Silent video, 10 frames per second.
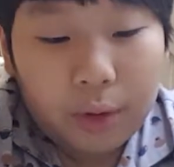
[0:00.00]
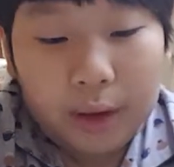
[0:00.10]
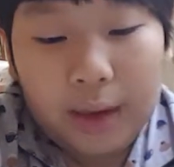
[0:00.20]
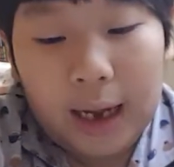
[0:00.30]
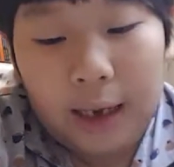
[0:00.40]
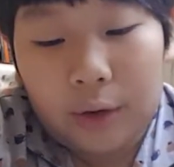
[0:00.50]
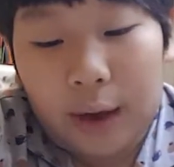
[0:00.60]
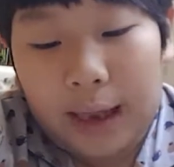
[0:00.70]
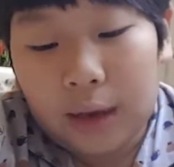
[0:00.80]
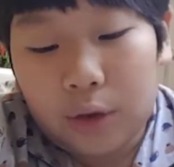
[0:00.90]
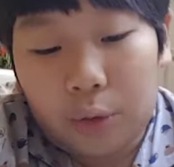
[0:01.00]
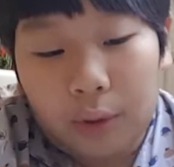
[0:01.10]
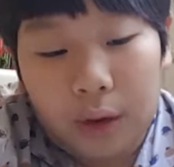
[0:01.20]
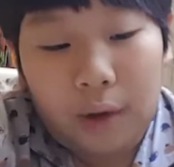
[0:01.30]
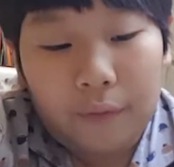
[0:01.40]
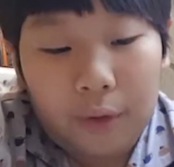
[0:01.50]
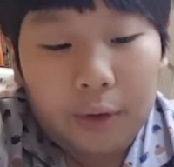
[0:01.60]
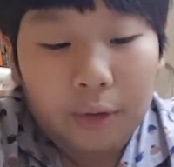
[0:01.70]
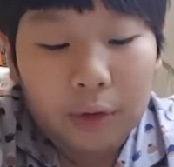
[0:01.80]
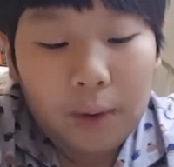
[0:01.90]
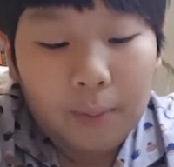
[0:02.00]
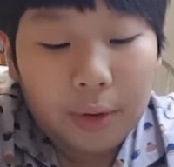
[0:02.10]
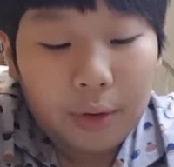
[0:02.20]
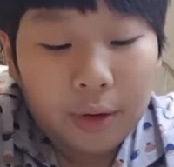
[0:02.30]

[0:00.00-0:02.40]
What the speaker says: it is not the answer in another number.